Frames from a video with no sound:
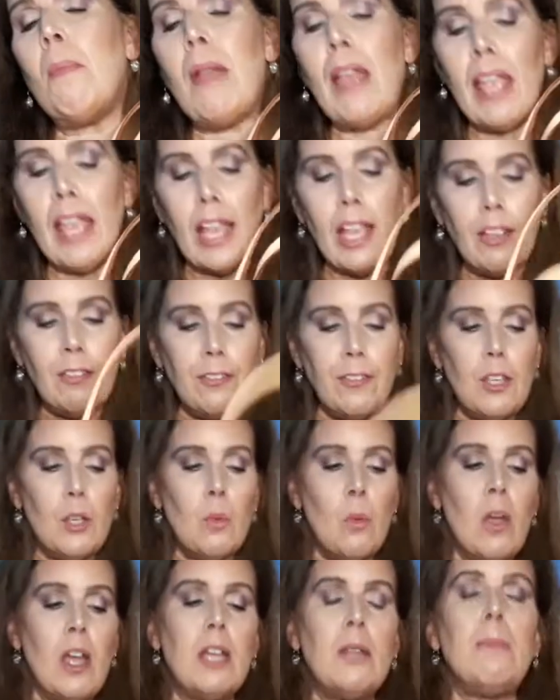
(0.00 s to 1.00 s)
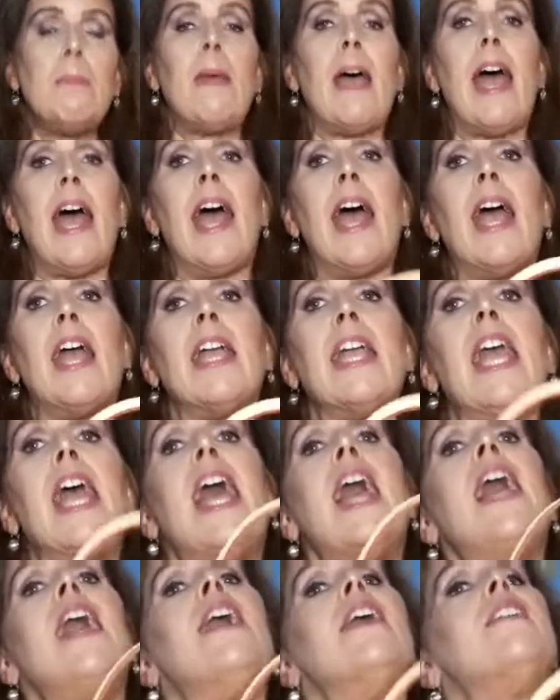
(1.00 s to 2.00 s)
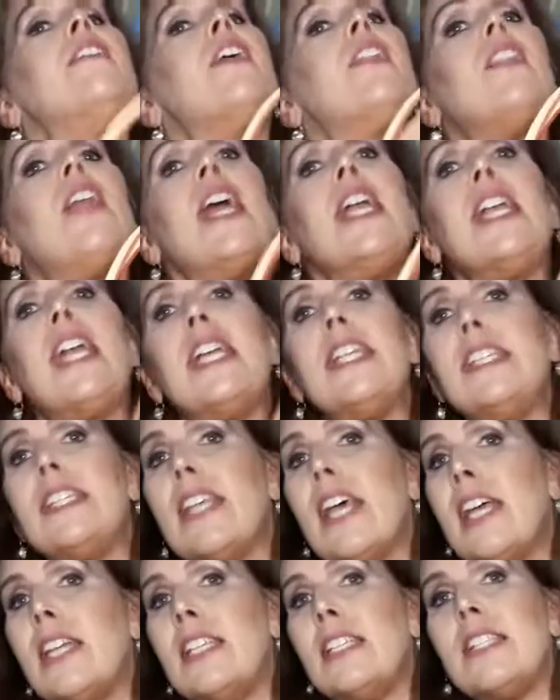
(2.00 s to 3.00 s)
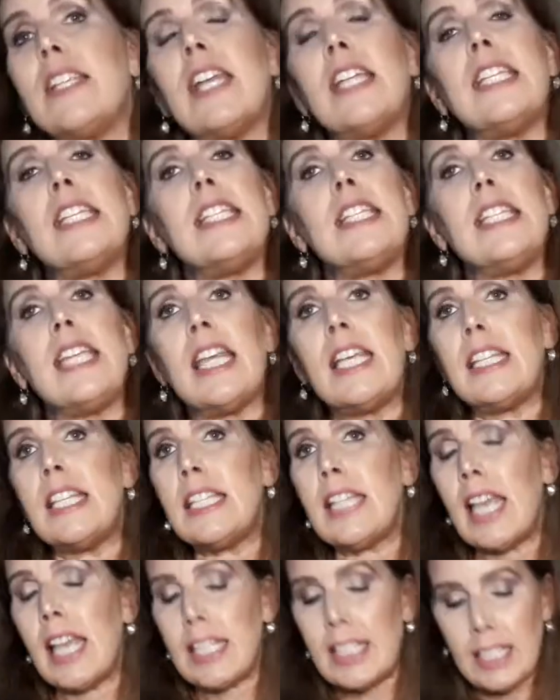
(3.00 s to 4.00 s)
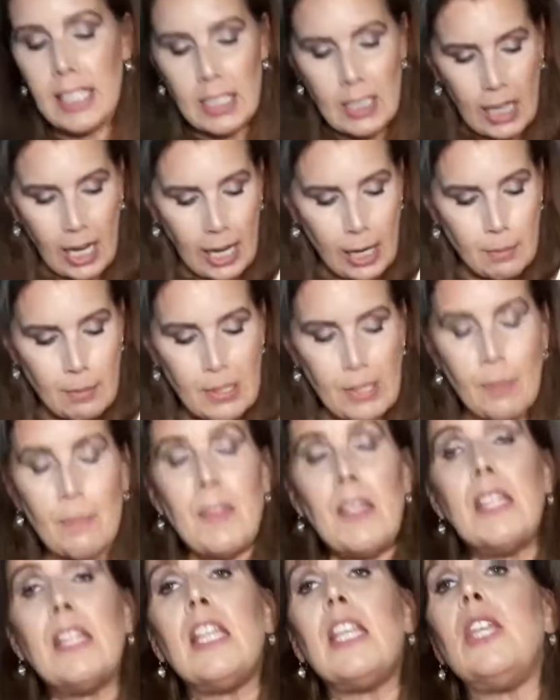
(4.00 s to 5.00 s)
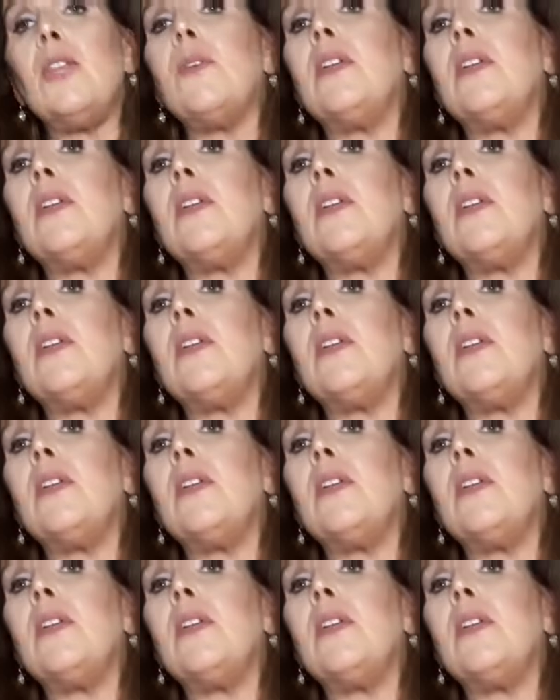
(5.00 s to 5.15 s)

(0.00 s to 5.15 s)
But if you want a bag that, like I said, is going to stand the test of time, something that you